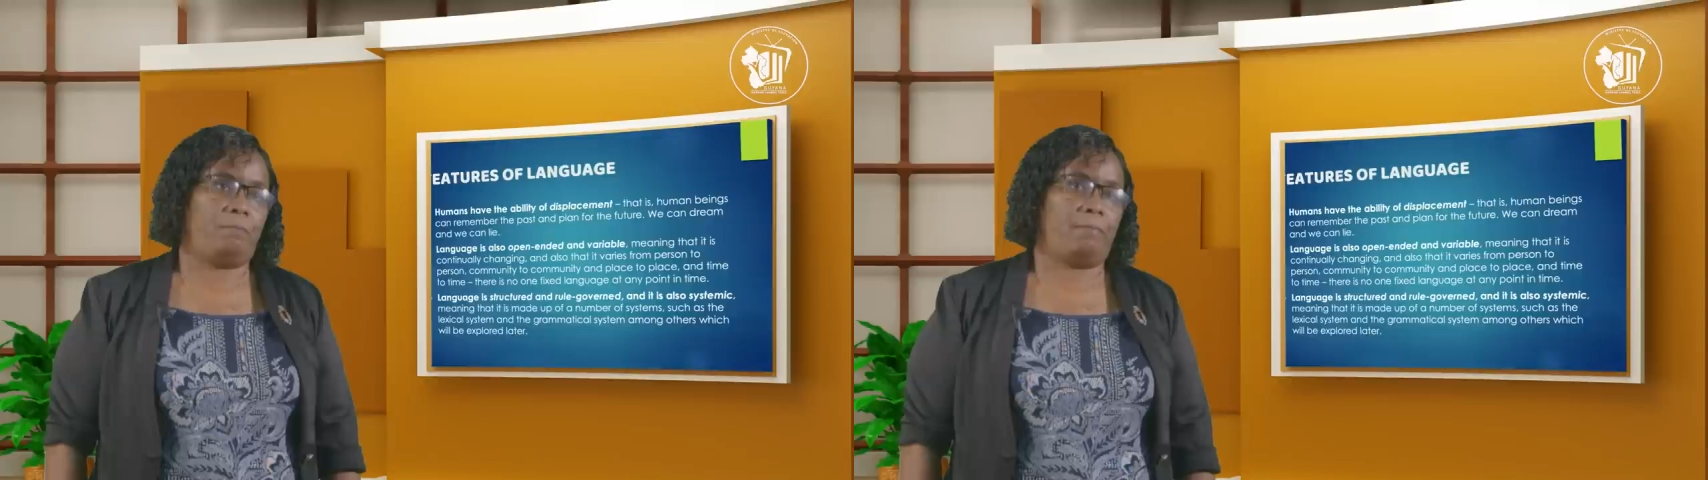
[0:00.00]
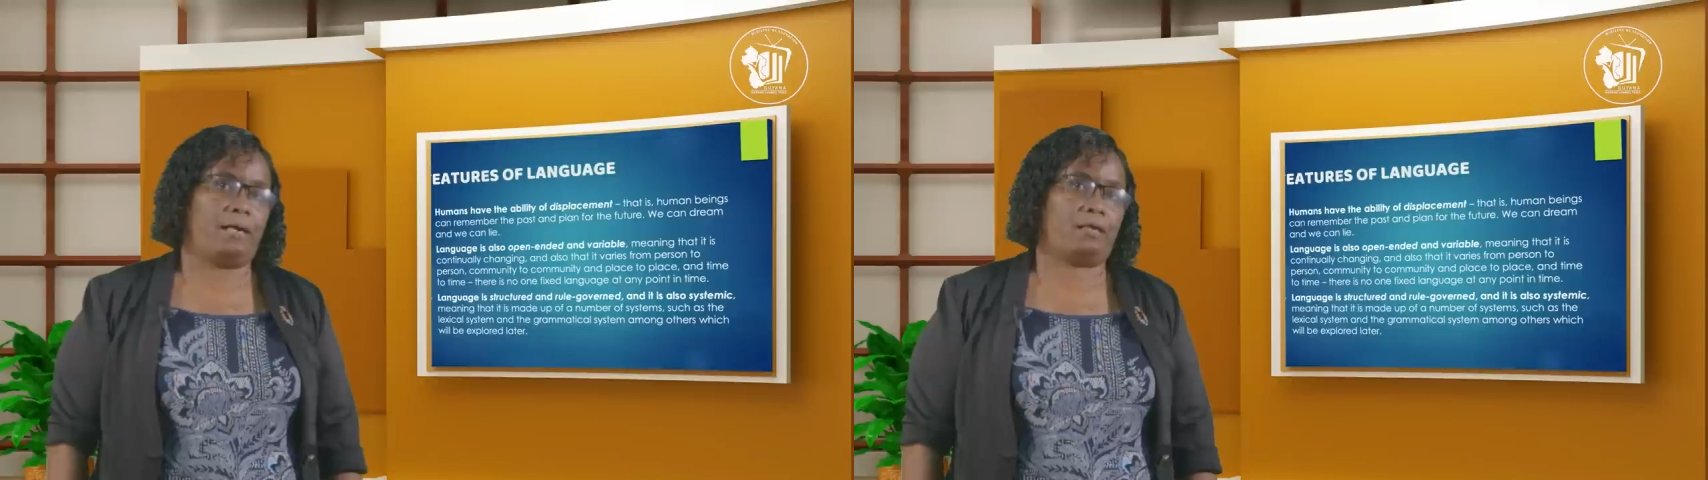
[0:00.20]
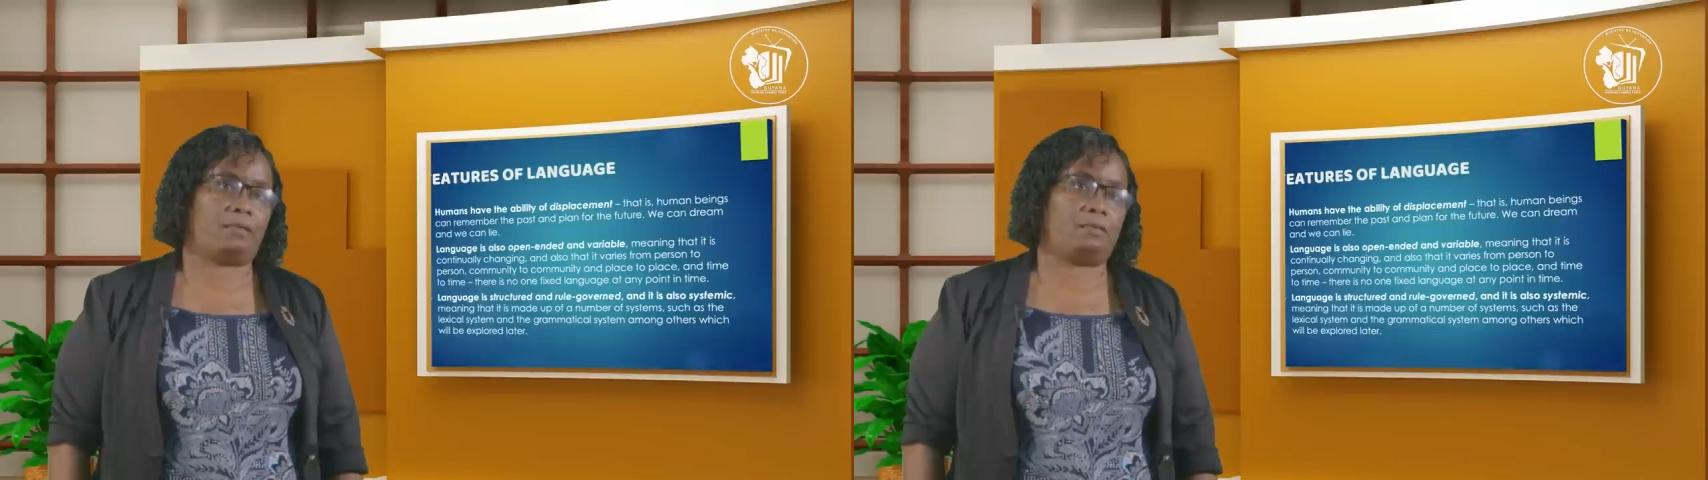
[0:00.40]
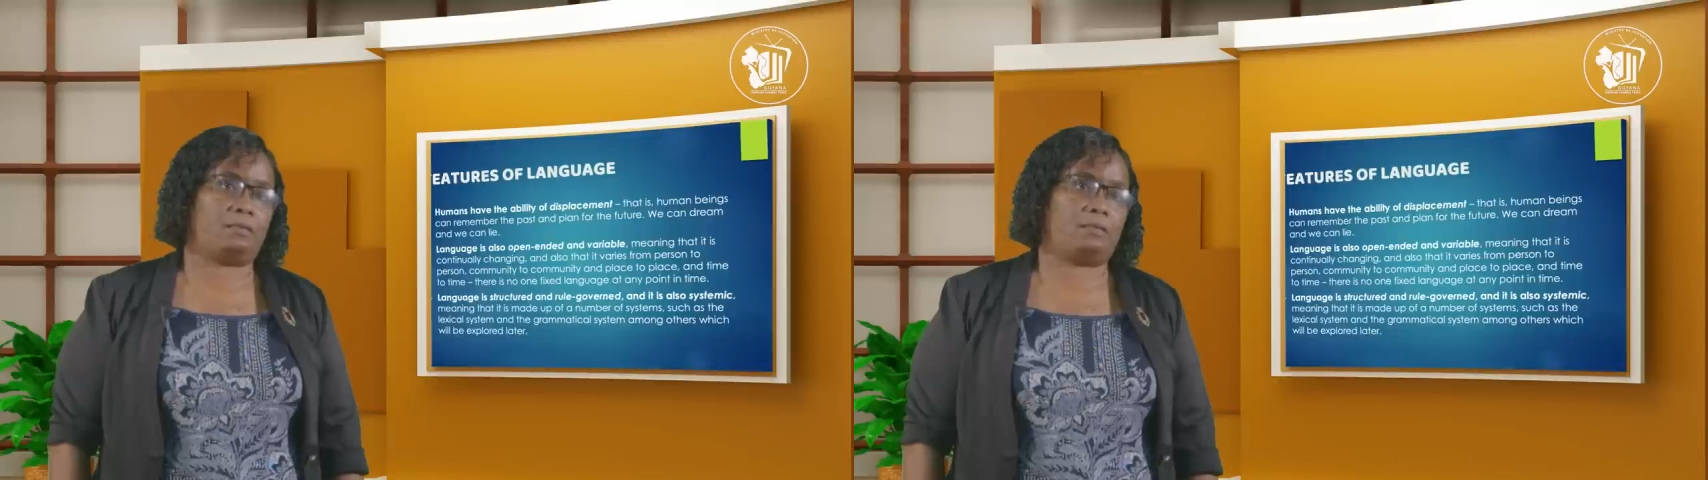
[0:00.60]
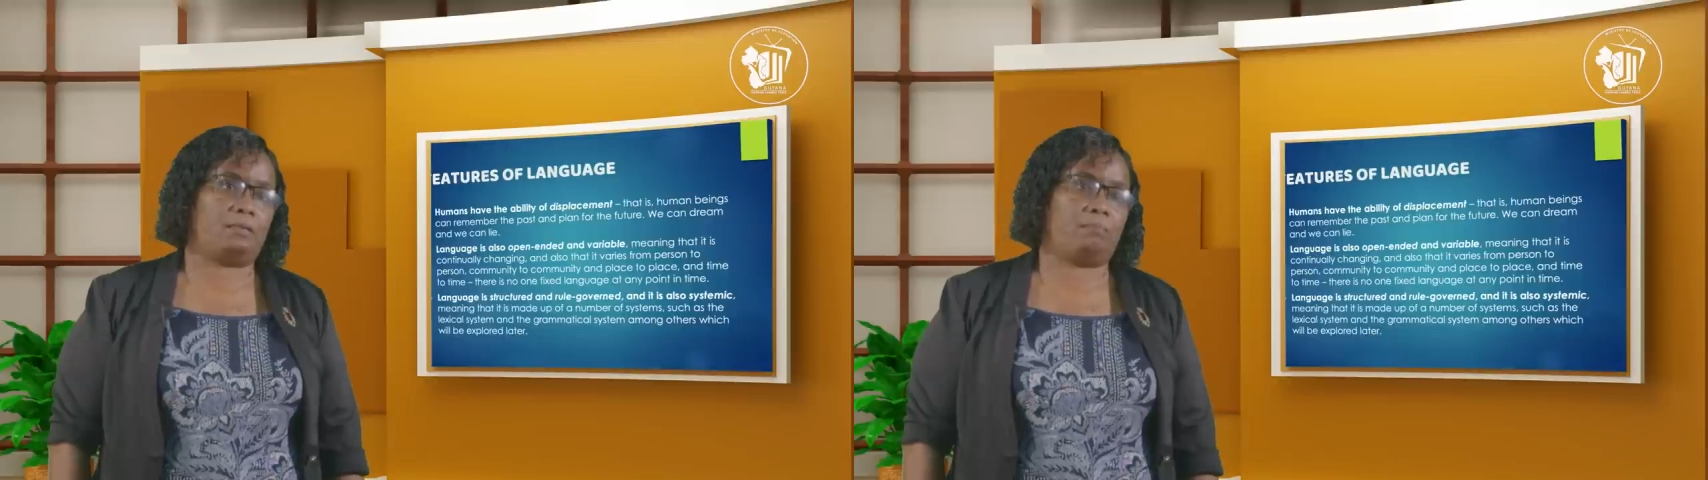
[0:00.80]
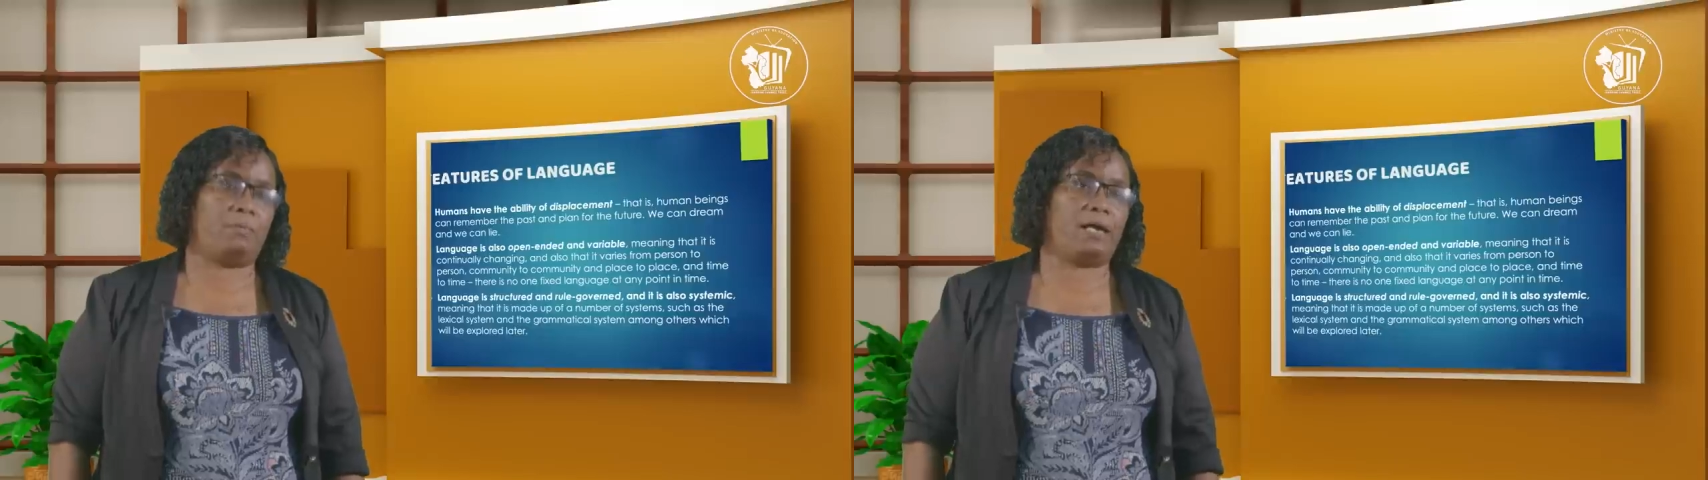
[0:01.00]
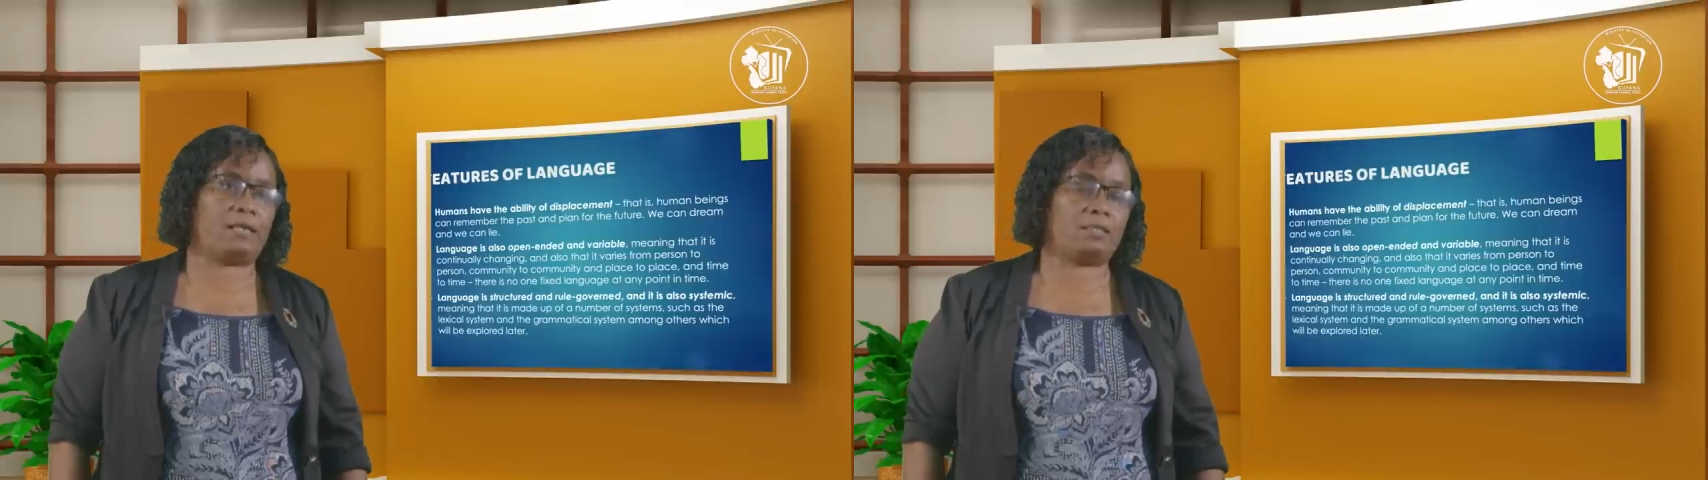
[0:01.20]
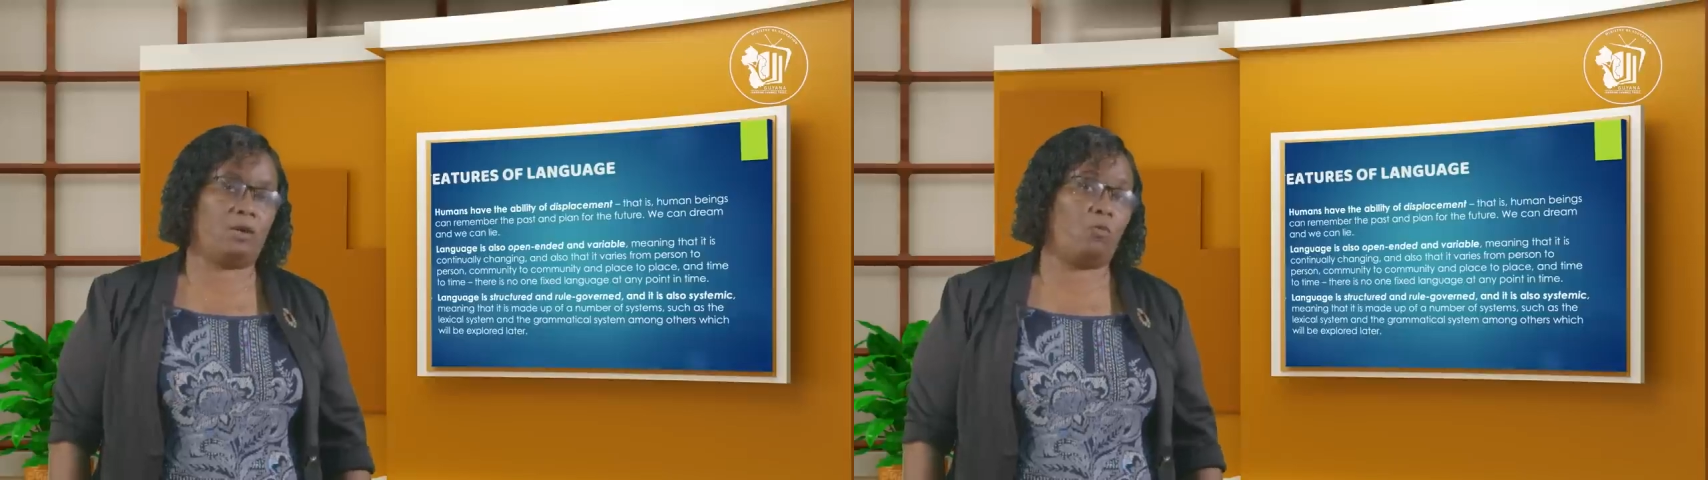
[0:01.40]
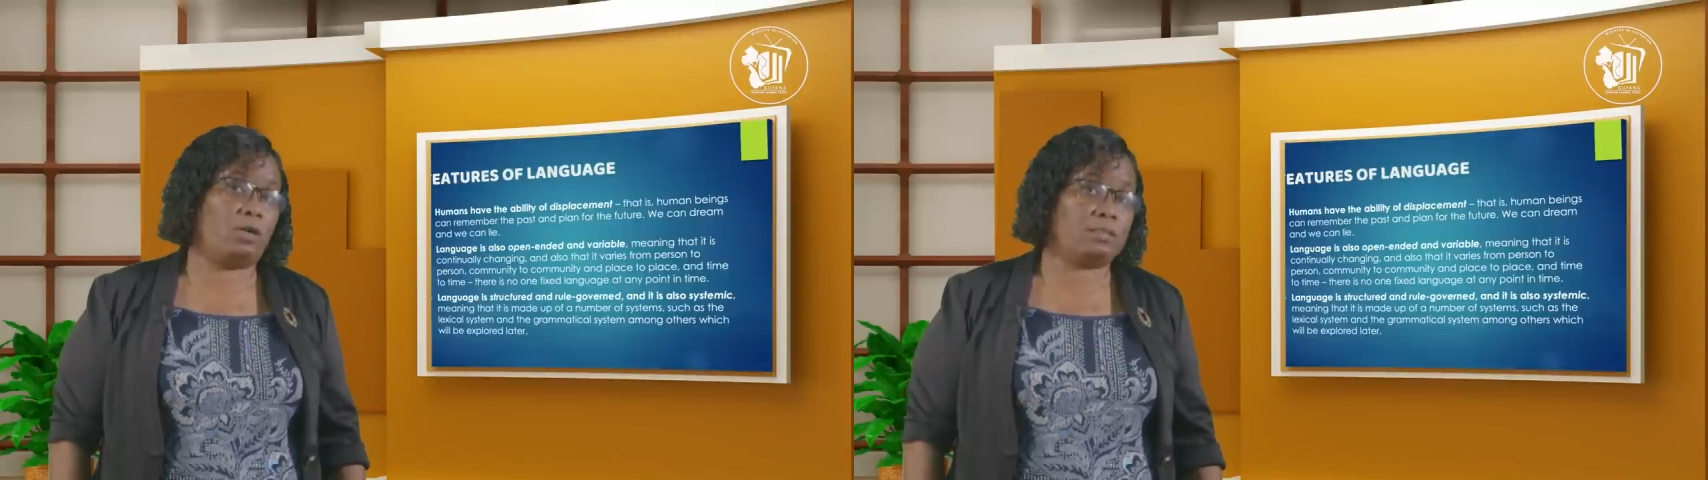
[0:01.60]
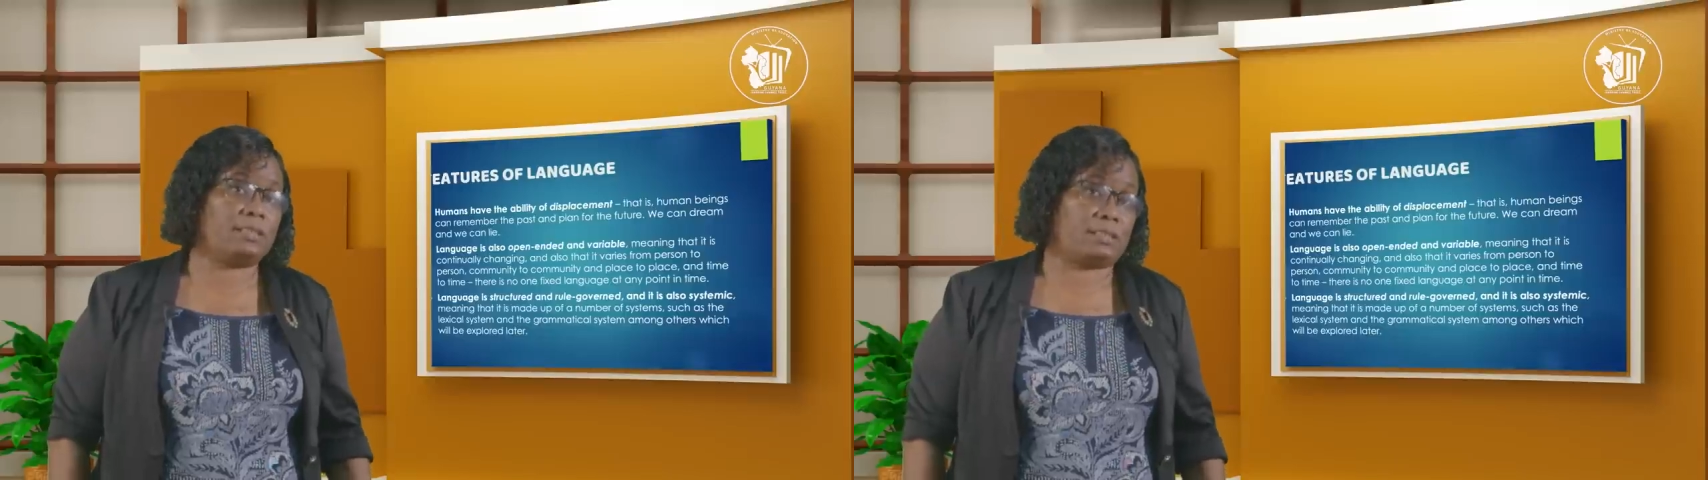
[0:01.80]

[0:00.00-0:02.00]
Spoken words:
Mark now wants to